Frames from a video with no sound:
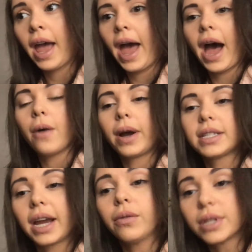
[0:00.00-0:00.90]
how I
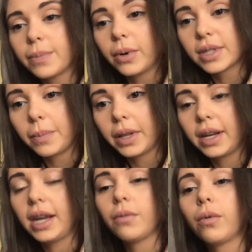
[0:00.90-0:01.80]
take
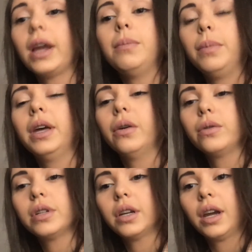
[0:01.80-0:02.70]
responsibility and
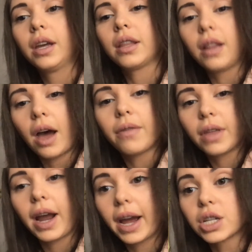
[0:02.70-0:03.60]
rebuild the life
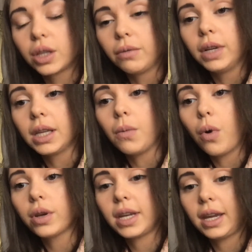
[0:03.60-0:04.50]
that I actually really
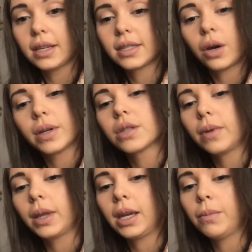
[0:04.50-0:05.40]
want here. So it's
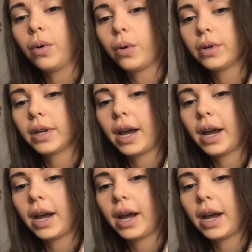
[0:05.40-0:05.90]
really important.